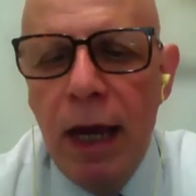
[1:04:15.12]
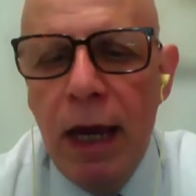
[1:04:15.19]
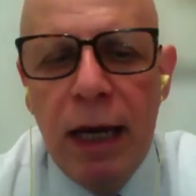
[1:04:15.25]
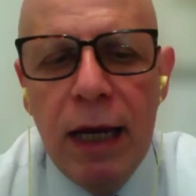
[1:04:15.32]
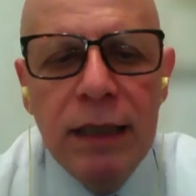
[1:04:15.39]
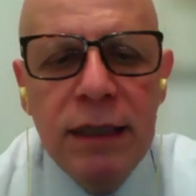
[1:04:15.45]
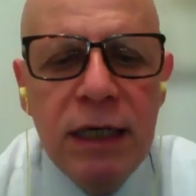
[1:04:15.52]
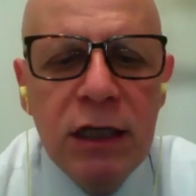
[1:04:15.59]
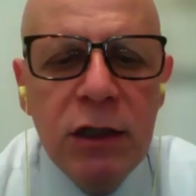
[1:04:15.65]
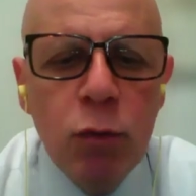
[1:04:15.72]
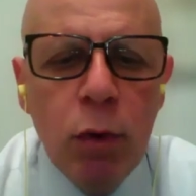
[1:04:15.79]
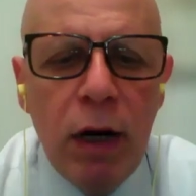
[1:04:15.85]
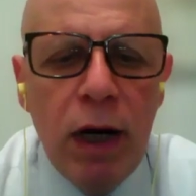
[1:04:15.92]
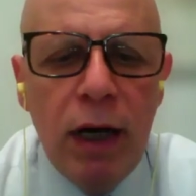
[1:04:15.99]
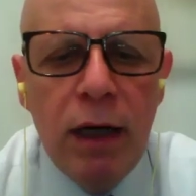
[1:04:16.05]
In this
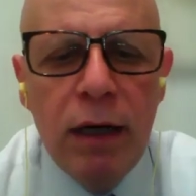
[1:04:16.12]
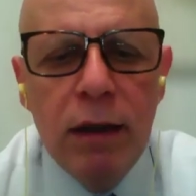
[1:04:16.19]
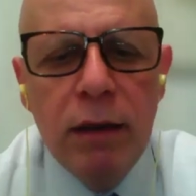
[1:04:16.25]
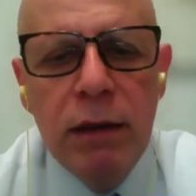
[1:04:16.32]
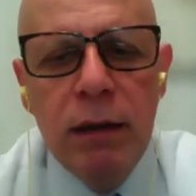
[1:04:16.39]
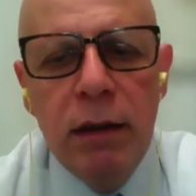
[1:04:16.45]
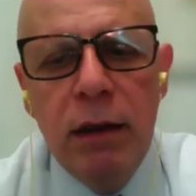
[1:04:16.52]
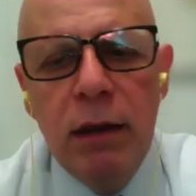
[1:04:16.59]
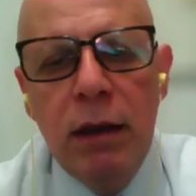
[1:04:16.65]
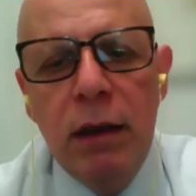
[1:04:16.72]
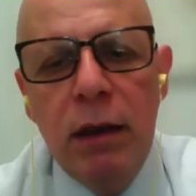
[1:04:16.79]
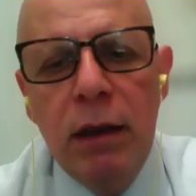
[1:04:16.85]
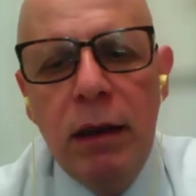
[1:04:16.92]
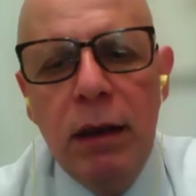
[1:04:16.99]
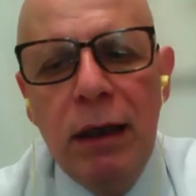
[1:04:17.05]
way,
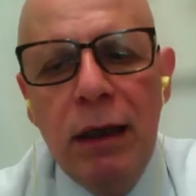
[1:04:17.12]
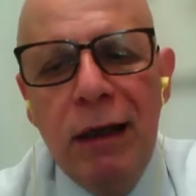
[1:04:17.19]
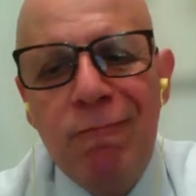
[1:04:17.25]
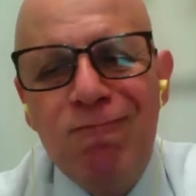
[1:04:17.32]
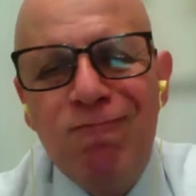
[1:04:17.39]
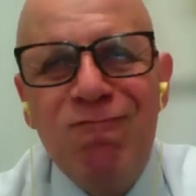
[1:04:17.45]
the